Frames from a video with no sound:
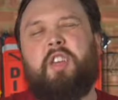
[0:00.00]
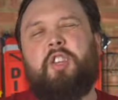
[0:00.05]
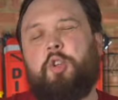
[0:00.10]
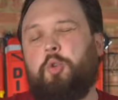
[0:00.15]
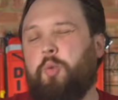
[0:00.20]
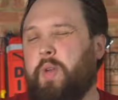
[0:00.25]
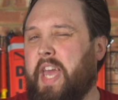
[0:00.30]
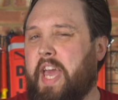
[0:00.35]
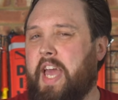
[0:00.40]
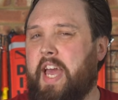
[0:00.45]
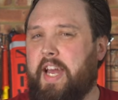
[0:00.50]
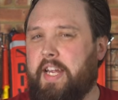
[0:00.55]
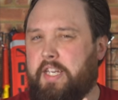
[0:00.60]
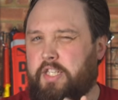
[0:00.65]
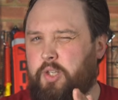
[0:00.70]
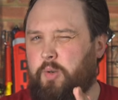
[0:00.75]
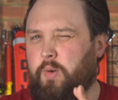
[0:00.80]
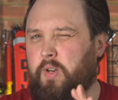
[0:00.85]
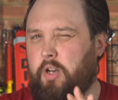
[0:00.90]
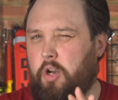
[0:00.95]
you can
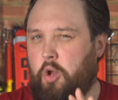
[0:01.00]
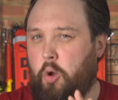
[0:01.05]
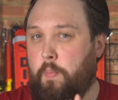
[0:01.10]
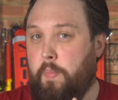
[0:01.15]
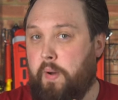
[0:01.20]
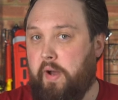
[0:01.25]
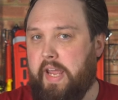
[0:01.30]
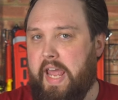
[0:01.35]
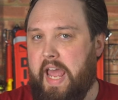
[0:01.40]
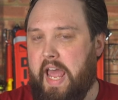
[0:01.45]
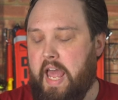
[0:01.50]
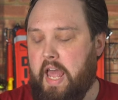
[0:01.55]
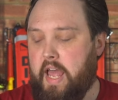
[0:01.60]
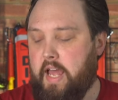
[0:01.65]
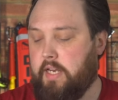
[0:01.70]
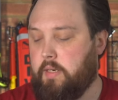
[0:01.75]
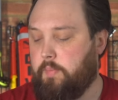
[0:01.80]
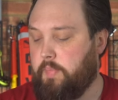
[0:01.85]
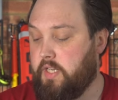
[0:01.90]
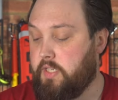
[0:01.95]
do a lot by
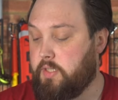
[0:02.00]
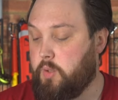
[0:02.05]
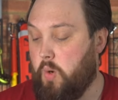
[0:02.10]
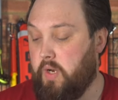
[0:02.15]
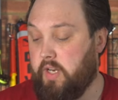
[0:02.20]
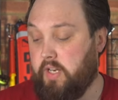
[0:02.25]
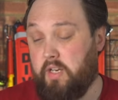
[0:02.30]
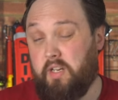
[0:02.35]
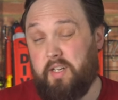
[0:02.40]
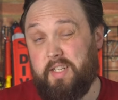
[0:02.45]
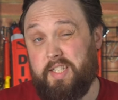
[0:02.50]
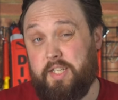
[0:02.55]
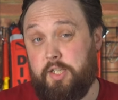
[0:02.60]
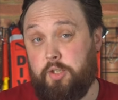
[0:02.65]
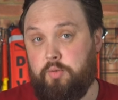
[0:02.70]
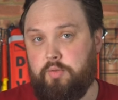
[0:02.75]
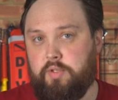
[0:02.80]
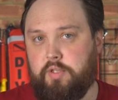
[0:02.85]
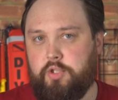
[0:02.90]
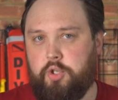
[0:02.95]
hand, but it's quite nice to
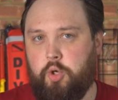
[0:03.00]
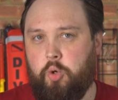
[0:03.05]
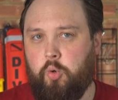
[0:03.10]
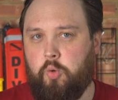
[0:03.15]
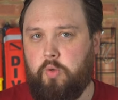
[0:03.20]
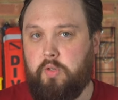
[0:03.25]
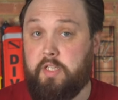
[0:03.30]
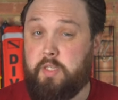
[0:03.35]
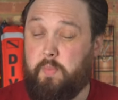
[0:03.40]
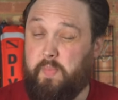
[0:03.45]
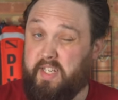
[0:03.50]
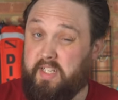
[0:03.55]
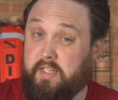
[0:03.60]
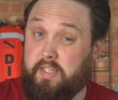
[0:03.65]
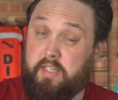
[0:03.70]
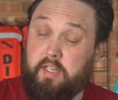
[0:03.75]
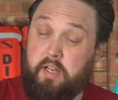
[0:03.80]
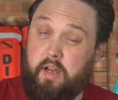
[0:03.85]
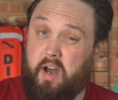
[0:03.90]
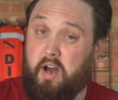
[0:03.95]
use a tool, especially
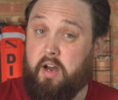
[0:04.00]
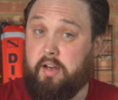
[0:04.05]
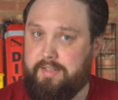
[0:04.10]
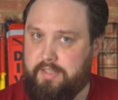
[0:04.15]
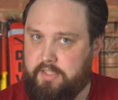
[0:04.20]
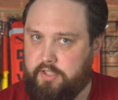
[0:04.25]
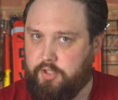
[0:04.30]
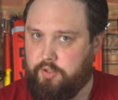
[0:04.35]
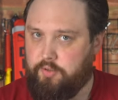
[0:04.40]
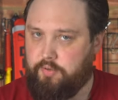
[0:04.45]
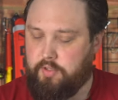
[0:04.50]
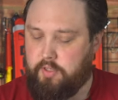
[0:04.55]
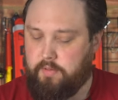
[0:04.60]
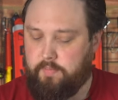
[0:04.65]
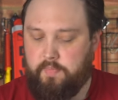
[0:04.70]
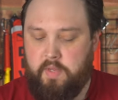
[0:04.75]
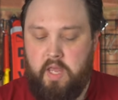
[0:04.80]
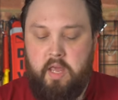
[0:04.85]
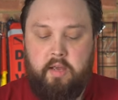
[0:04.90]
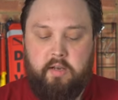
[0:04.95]
to undo
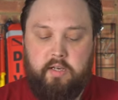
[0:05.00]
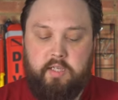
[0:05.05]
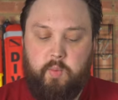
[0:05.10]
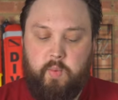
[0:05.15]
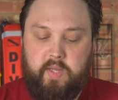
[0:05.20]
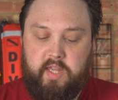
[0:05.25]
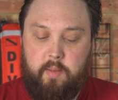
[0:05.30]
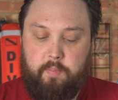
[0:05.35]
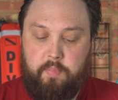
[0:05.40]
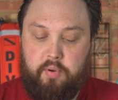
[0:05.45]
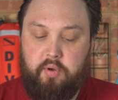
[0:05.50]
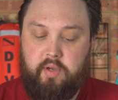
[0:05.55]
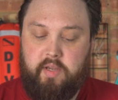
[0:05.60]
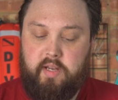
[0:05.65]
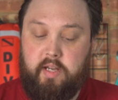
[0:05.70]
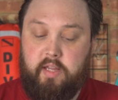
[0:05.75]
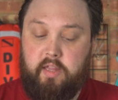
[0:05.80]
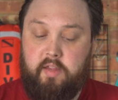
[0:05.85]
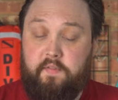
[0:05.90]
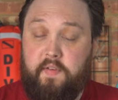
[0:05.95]
them, because when they're put
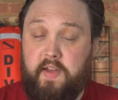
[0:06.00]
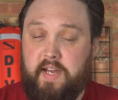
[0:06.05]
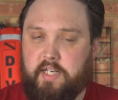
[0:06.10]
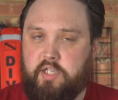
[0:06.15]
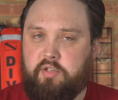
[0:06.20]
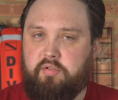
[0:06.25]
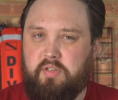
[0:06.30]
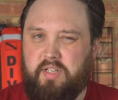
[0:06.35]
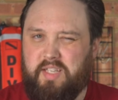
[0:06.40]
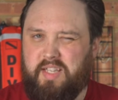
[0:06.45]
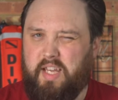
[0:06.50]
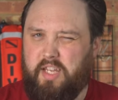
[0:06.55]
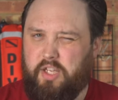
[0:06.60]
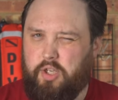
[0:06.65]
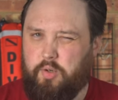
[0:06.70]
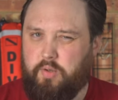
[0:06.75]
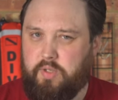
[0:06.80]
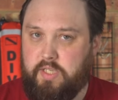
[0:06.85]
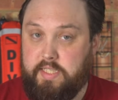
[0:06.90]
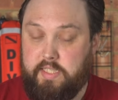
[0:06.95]
in the factory, they're
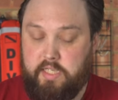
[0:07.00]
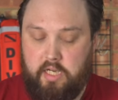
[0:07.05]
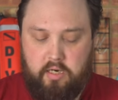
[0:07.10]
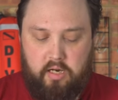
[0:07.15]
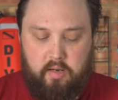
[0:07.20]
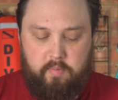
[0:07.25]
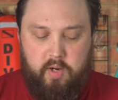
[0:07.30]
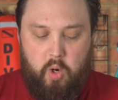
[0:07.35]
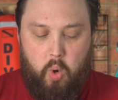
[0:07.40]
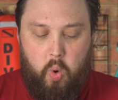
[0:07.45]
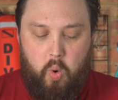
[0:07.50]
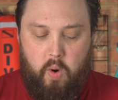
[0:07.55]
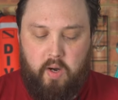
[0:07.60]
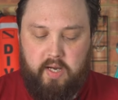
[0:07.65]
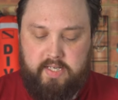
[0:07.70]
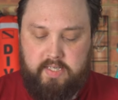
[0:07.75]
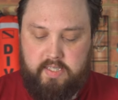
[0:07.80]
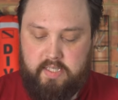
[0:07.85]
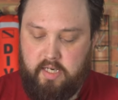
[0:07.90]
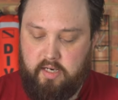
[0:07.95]
usually done up
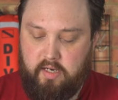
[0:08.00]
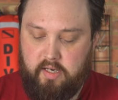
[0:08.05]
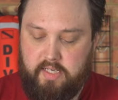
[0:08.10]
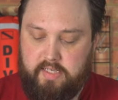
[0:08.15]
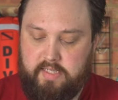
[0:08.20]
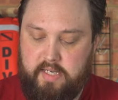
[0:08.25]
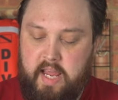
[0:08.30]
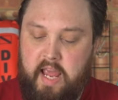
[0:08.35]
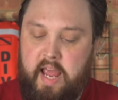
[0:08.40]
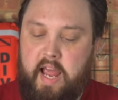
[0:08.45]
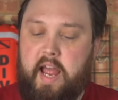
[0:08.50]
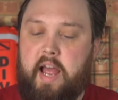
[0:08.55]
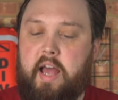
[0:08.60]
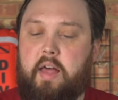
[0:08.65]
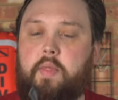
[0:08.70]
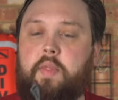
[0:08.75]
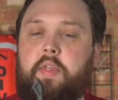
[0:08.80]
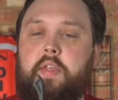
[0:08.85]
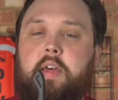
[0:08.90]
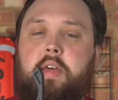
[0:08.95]
quite tight.
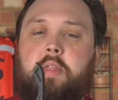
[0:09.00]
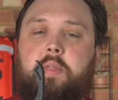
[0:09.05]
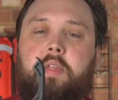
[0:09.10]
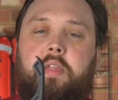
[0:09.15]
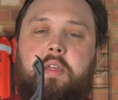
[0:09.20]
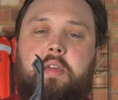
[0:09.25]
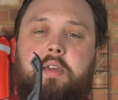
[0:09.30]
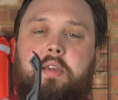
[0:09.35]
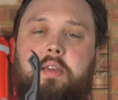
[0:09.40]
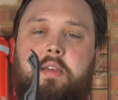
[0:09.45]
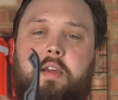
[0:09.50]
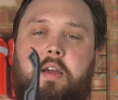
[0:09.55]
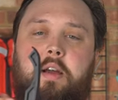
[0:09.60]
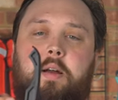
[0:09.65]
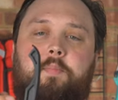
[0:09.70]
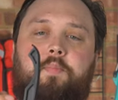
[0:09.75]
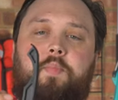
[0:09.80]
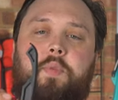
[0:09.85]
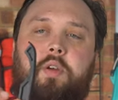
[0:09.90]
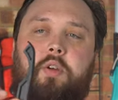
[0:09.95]
And then
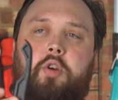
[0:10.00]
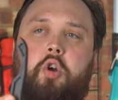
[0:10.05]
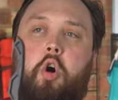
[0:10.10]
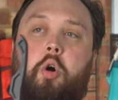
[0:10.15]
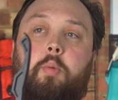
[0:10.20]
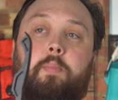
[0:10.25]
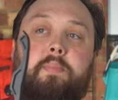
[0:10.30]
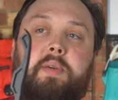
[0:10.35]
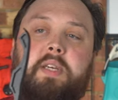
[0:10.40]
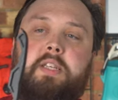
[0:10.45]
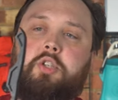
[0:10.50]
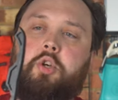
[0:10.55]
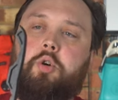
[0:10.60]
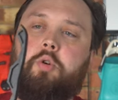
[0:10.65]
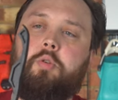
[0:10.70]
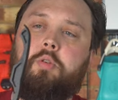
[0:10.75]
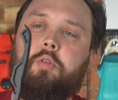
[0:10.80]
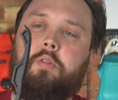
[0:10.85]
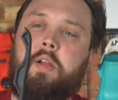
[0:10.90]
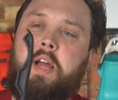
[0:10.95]
the combi
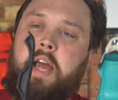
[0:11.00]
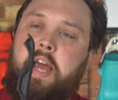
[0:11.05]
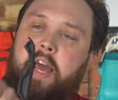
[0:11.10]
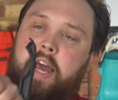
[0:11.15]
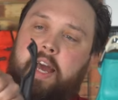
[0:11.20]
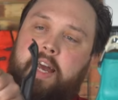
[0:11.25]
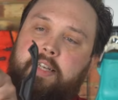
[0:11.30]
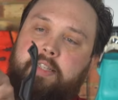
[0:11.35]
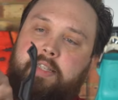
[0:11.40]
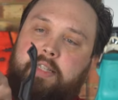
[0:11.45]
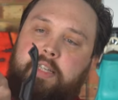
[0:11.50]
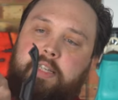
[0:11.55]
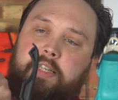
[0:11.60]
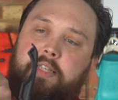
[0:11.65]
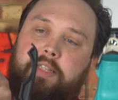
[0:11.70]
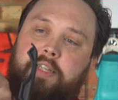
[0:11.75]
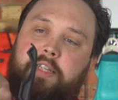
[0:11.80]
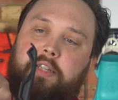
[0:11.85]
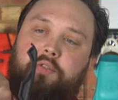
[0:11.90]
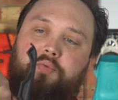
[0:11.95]
tool has
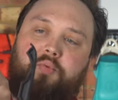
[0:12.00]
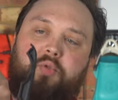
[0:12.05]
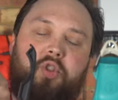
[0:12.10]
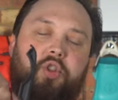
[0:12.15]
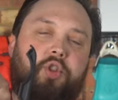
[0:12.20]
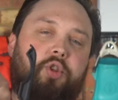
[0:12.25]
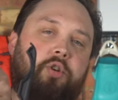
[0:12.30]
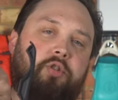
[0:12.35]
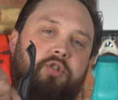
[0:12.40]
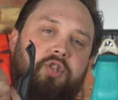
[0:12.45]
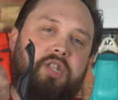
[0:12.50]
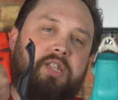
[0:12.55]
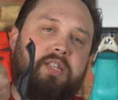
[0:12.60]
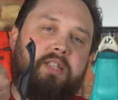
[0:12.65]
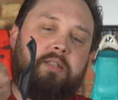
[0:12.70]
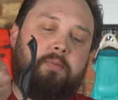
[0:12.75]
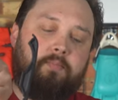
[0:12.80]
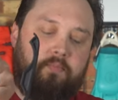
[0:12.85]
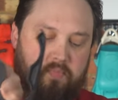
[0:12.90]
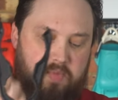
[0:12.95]
these little
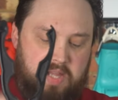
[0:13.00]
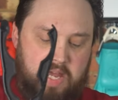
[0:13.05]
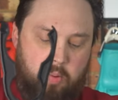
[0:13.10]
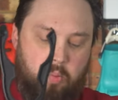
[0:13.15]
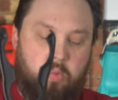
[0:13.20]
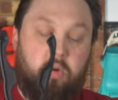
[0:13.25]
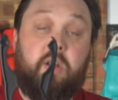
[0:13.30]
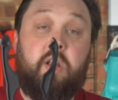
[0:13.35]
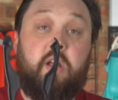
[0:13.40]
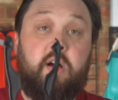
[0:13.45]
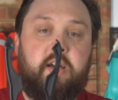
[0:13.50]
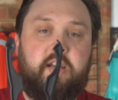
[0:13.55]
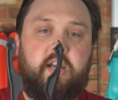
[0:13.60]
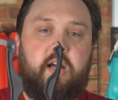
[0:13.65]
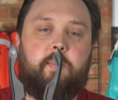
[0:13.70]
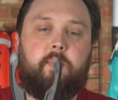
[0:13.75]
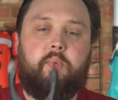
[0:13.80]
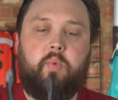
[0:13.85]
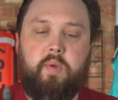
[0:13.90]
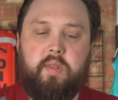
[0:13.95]
notches that will line
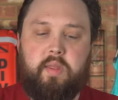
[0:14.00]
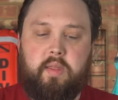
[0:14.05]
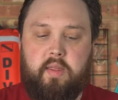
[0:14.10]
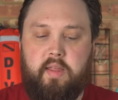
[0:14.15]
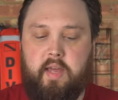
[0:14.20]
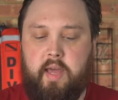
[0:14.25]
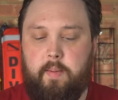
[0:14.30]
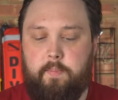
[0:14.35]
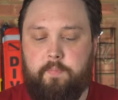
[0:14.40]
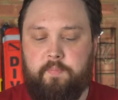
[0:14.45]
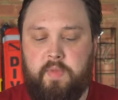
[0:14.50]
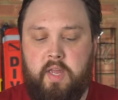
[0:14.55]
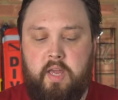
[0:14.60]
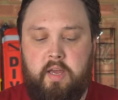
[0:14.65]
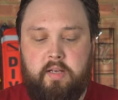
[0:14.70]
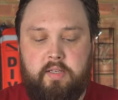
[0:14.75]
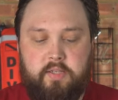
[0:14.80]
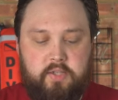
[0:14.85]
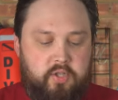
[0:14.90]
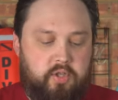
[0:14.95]
up with them
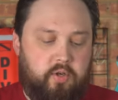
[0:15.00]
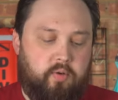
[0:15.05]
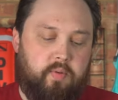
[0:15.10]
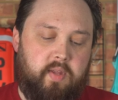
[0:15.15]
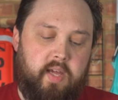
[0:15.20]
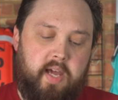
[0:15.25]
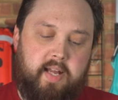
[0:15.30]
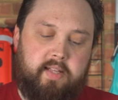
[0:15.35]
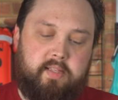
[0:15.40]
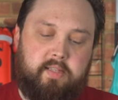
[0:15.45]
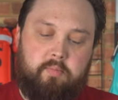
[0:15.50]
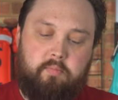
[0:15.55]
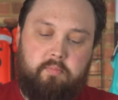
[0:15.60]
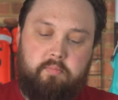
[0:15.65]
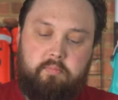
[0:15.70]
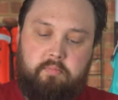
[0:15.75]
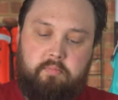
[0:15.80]
so that